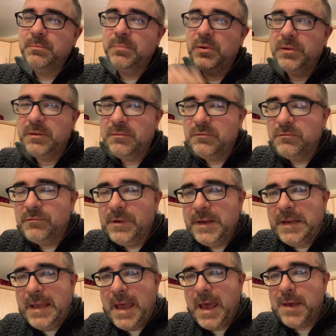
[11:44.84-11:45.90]
put
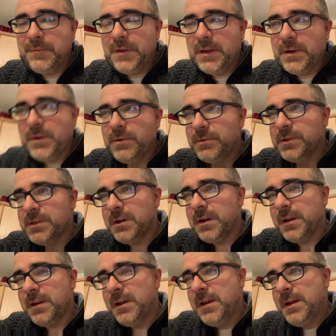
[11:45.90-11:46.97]
really heavy coats
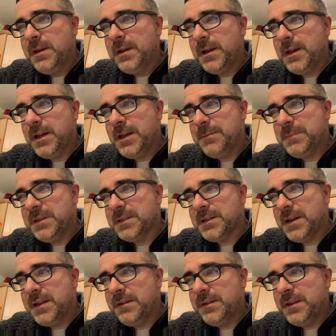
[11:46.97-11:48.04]
on. It's
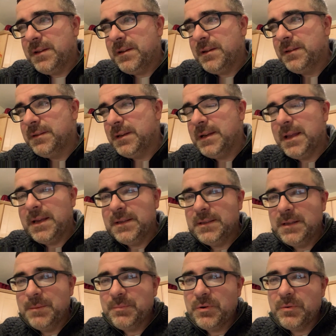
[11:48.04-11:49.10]
kind of the
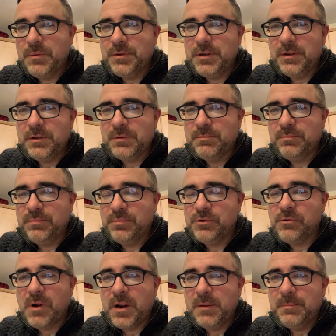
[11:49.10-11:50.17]
lazy approach. You just
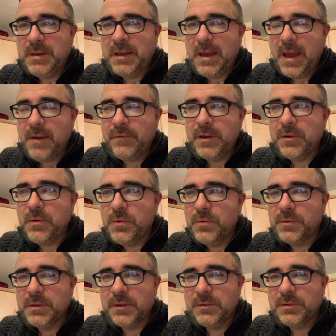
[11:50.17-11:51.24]
throw on a big heavy
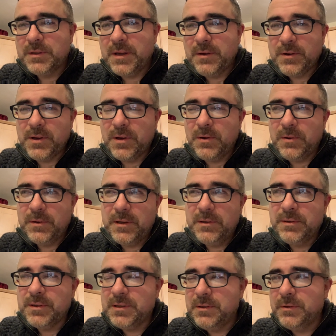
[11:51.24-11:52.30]
coat and goes, there you go, and it
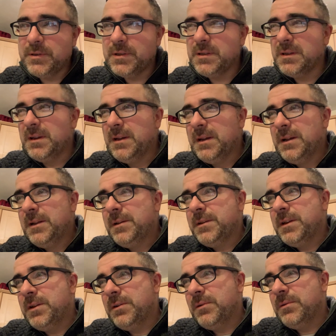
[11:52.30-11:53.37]
looks,
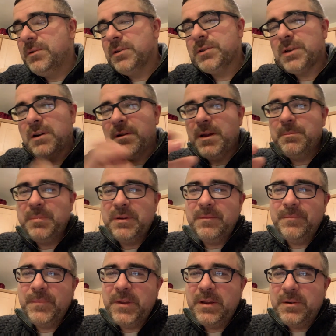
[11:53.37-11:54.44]
you know, it looks all right. But
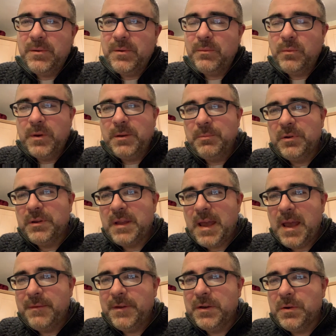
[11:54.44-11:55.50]
you know, when you put the
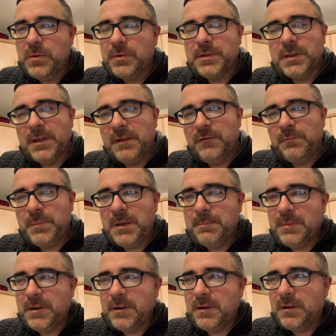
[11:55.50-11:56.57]
heavy coats on, if
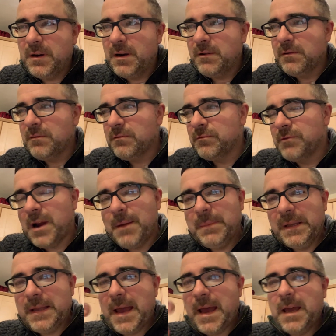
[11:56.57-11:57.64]
people are
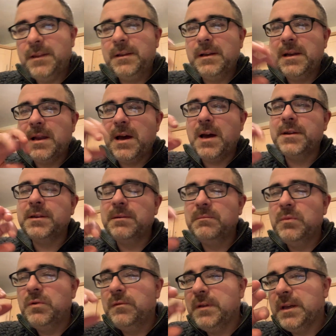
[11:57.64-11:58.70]
grabbing the handle a lot and
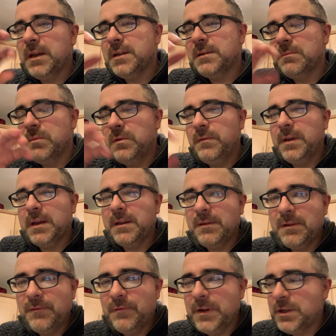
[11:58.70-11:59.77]
moving it and
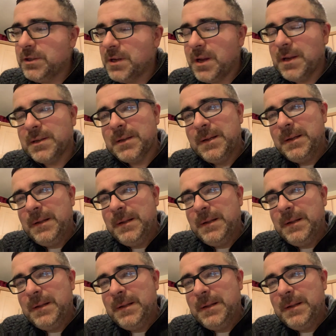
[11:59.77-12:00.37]
the friction on it,